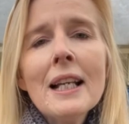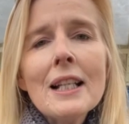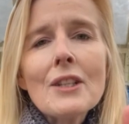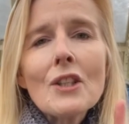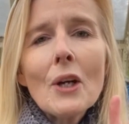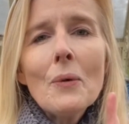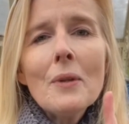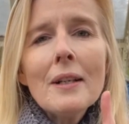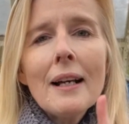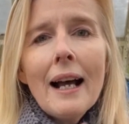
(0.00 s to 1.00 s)
So
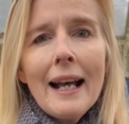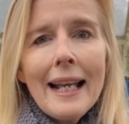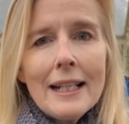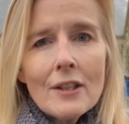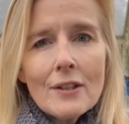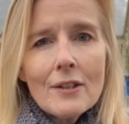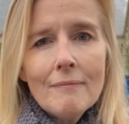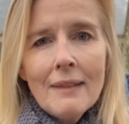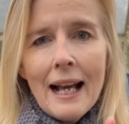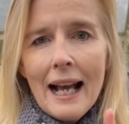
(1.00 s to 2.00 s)
heaters
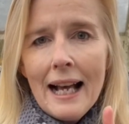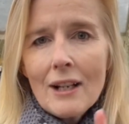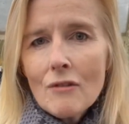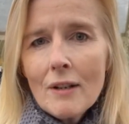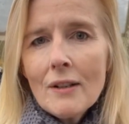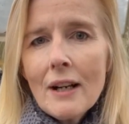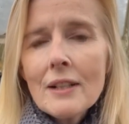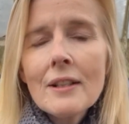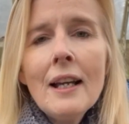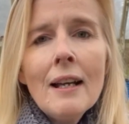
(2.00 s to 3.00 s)
and grow
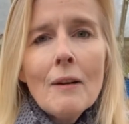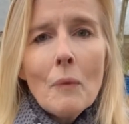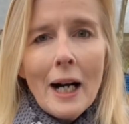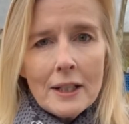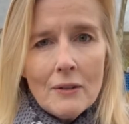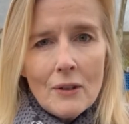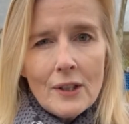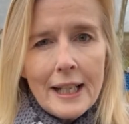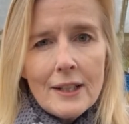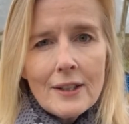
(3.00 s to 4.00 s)
lights. I don't use
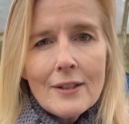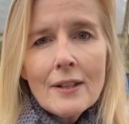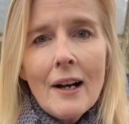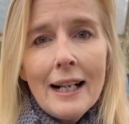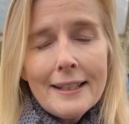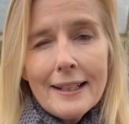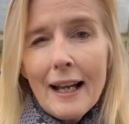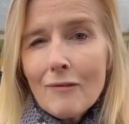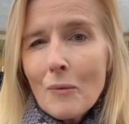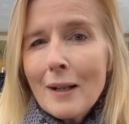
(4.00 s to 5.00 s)
heaters. I did
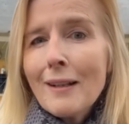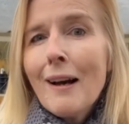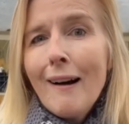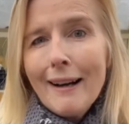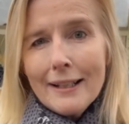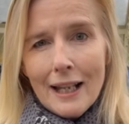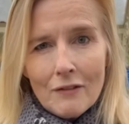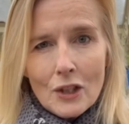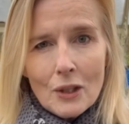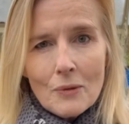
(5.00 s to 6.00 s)
have one. I never
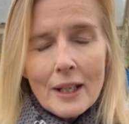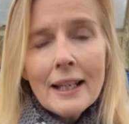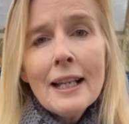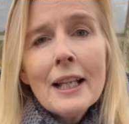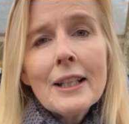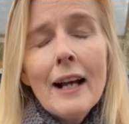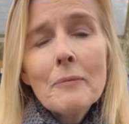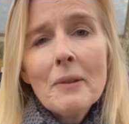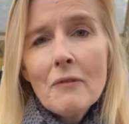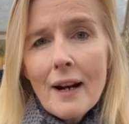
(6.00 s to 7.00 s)
use it. You have to
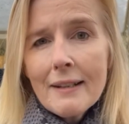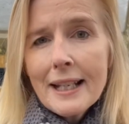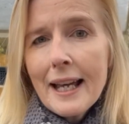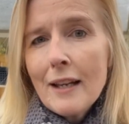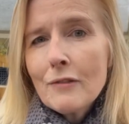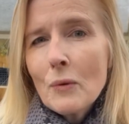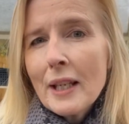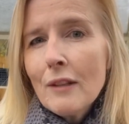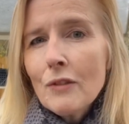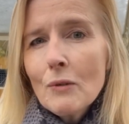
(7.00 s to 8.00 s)
be very careful.
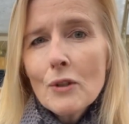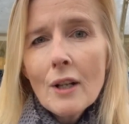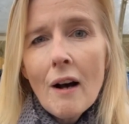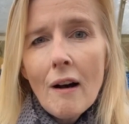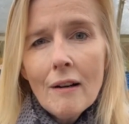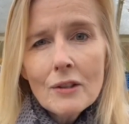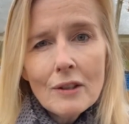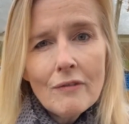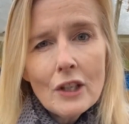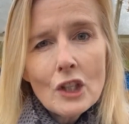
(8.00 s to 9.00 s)
If you start
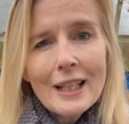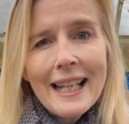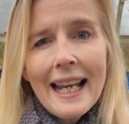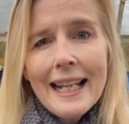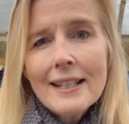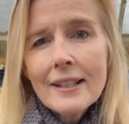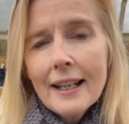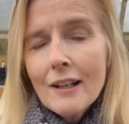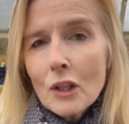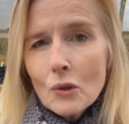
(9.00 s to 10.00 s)
artificially
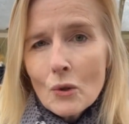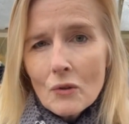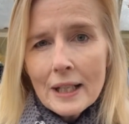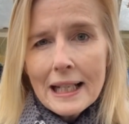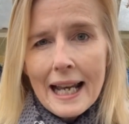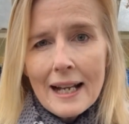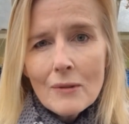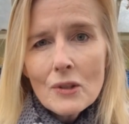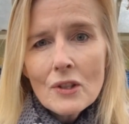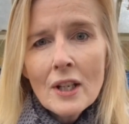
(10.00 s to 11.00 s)
heating your
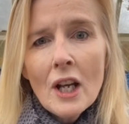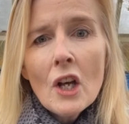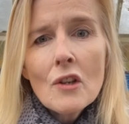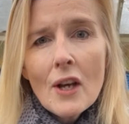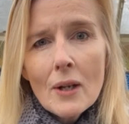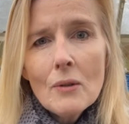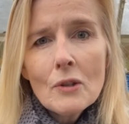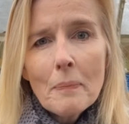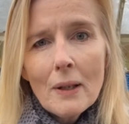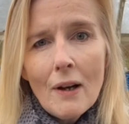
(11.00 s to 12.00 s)
greenhouse, those
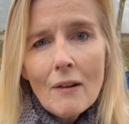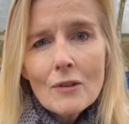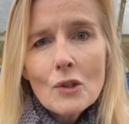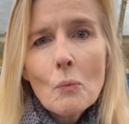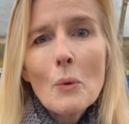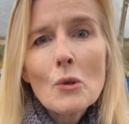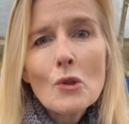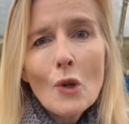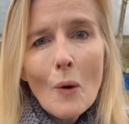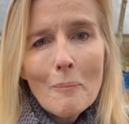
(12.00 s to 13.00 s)
plants will
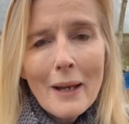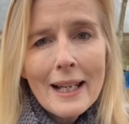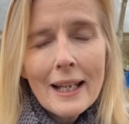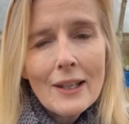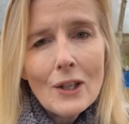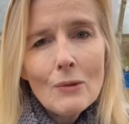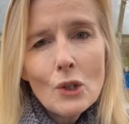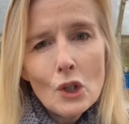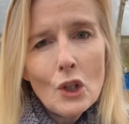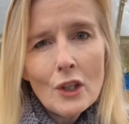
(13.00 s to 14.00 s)
stop making those
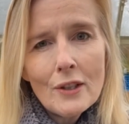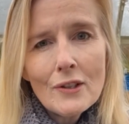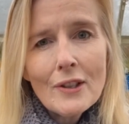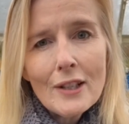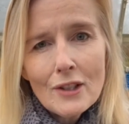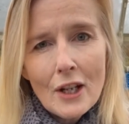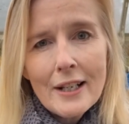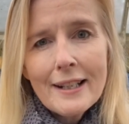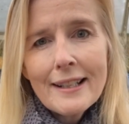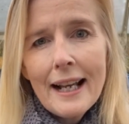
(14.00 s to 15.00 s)
sugars that turn
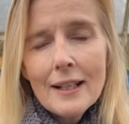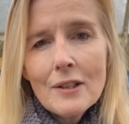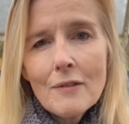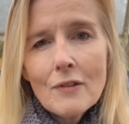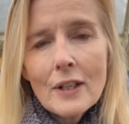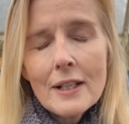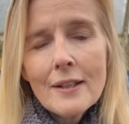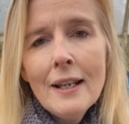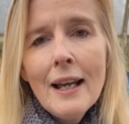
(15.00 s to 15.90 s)
into antifreeze,